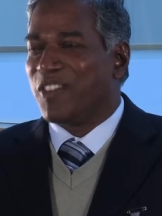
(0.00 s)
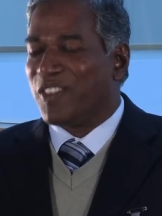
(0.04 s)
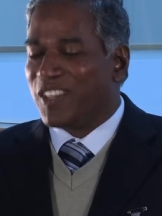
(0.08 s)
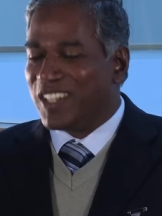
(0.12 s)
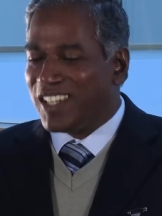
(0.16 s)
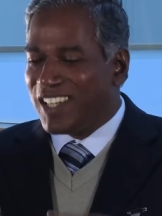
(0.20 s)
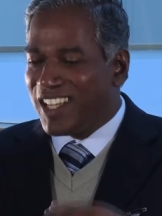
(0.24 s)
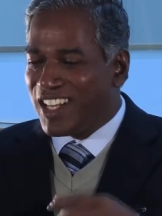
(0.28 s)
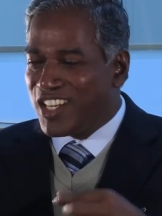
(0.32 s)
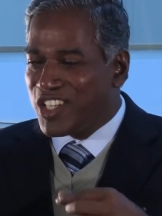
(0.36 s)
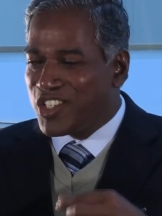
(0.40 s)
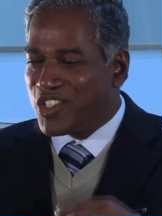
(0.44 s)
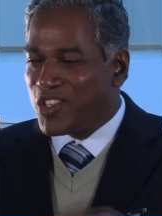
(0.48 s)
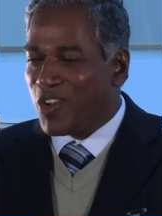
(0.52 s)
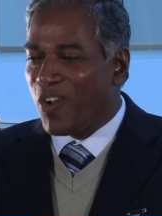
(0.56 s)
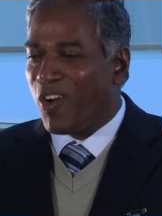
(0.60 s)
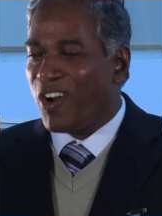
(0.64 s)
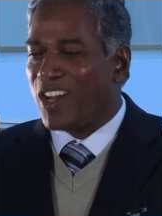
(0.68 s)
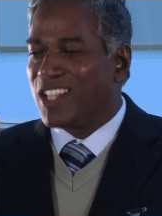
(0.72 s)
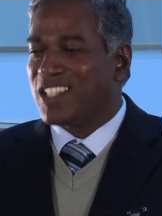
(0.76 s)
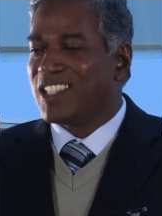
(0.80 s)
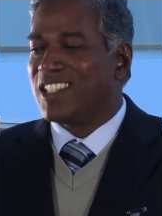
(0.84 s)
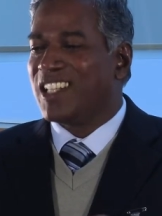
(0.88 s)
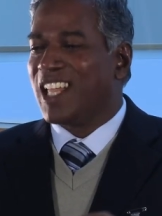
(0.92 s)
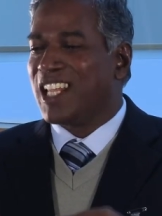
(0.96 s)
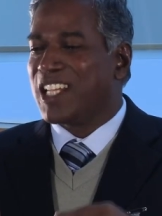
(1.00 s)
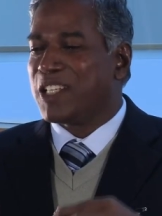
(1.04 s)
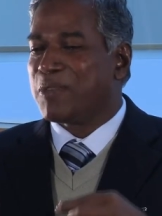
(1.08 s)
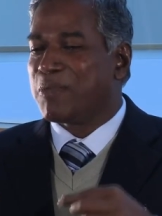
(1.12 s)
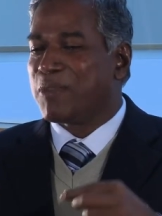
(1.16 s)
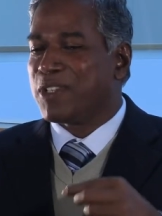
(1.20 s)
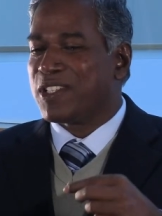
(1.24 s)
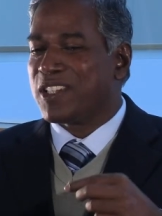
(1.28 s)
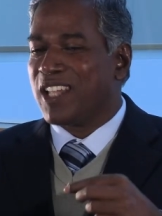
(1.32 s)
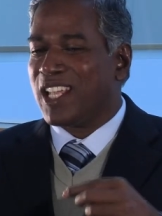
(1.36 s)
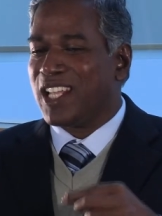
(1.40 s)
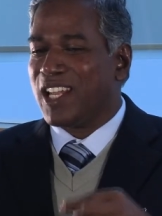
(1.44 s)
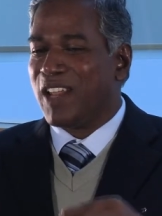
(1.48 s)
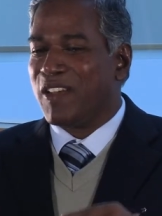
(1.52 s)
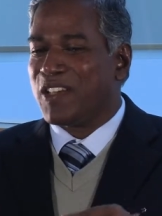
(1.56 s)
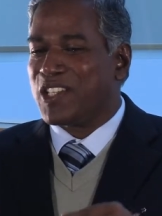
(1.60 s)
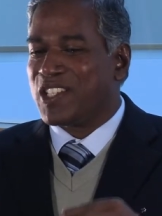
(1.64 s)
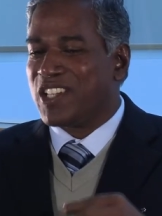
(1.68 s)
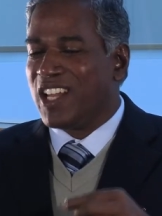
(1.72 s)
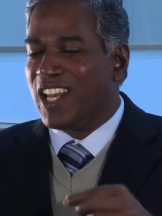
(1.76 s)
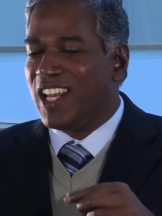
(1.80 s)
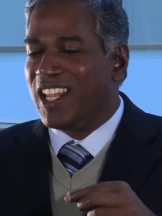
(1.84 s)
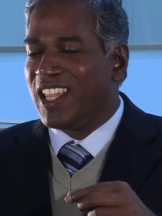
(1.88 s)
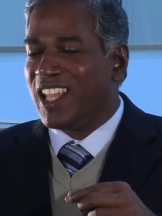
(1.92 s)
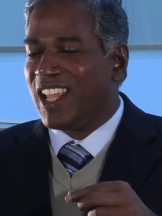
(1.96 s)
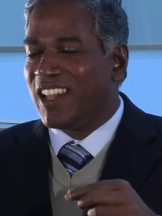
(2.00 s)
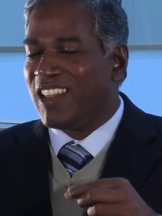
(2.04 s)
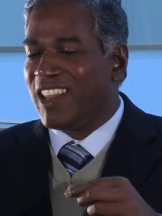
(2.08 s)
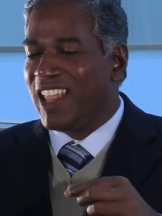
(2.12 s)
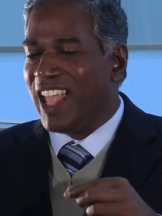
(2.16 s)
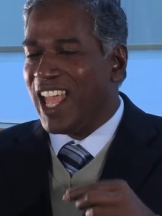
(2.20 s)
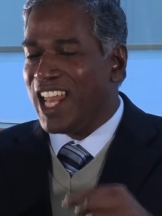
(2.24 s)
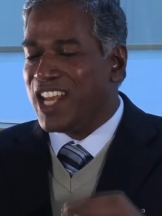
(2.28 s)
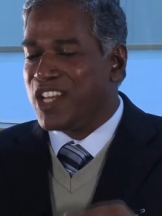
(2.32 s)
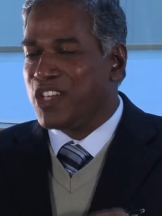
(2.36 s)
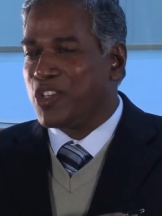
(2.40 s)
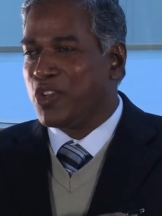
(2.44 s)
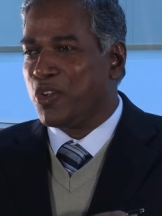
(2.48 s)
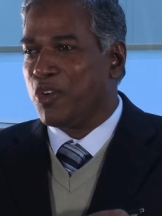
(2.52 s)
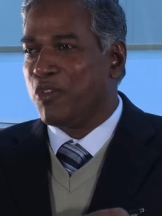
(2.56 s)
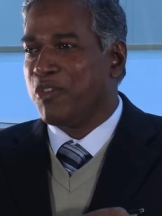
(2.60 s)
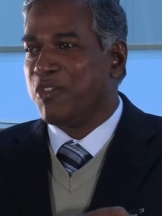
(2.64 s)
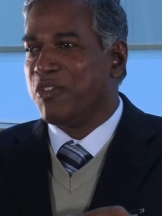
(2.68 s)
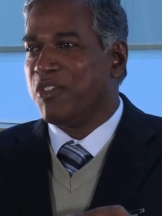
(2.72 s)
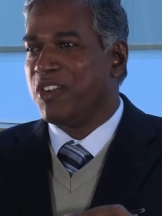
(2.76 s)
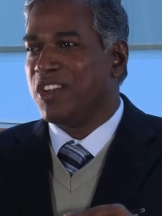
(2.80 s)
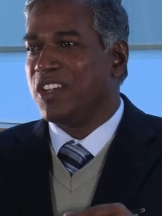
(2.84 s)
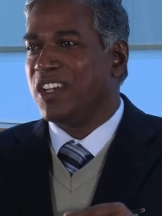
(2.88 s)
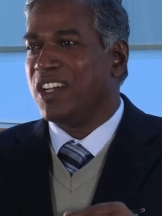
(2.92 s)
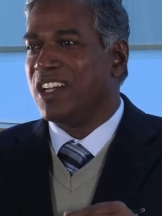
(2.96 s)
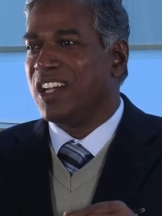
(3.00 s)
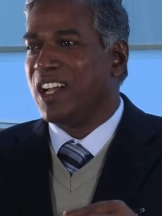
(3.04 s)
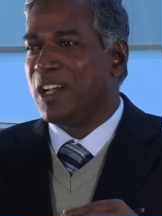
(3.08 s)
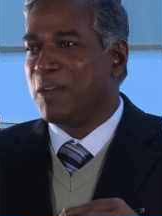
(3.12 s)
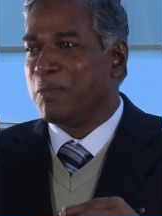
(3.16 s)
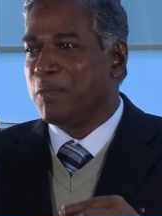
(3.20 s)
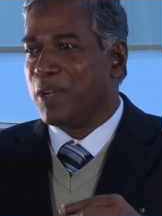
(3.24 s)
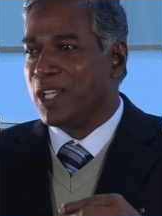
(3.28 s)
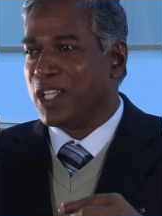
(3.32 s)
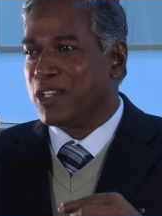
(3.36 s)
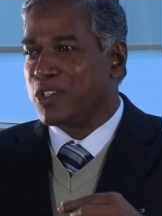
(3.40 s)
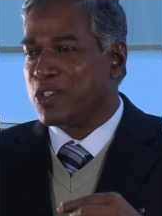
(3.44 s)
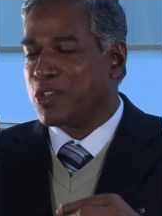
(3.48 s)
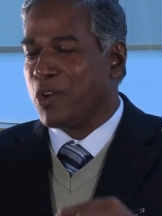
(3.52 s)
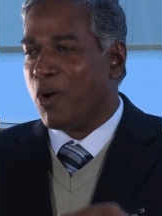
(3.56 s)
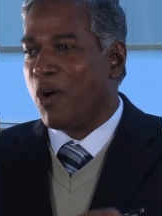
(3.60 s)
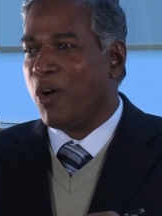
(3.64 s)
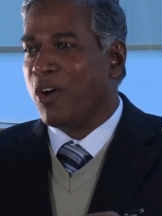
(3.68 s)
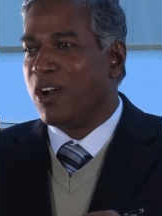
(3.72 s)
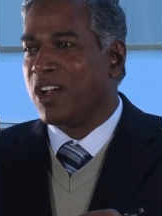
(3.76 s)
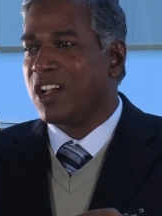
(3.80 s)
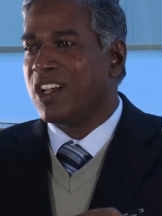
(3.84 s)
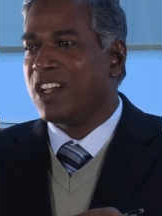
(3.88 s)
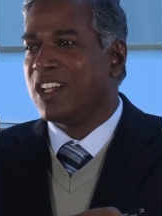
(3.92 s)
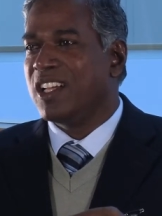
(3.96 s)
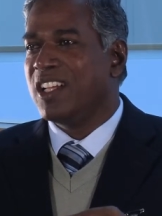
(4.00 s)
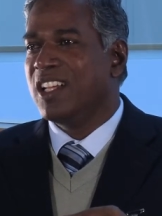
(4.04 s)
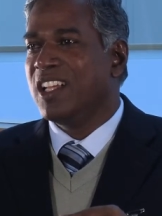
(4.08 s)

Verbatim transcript: in Christology, that is precisely I was telling at the end of uh, my talk